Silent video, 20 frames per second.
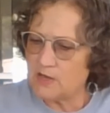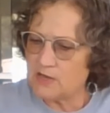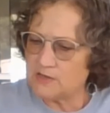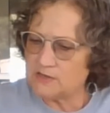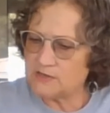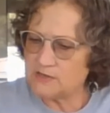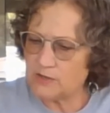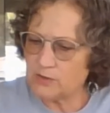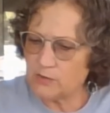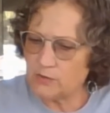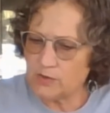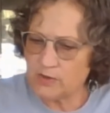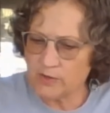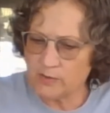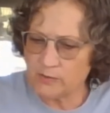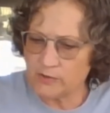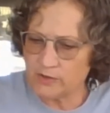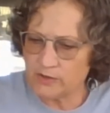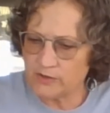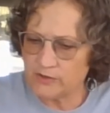So what
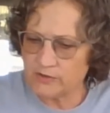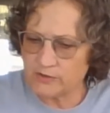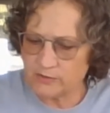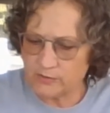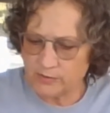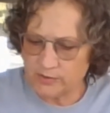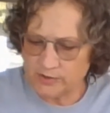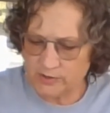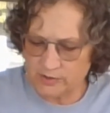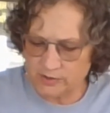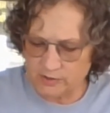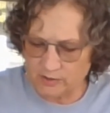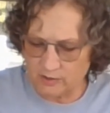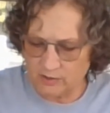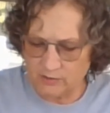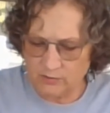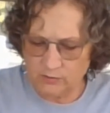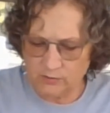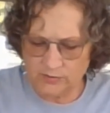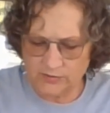I'm going to do
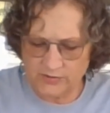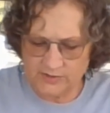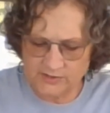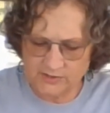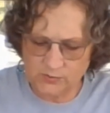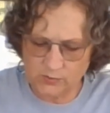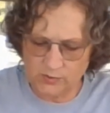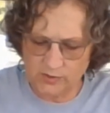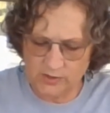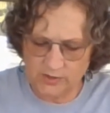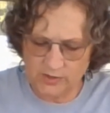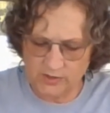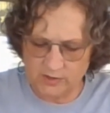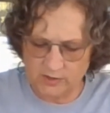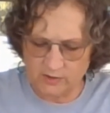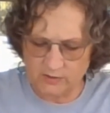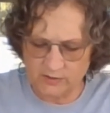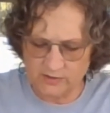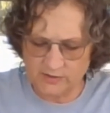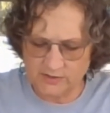here with this one
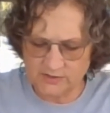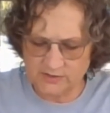here,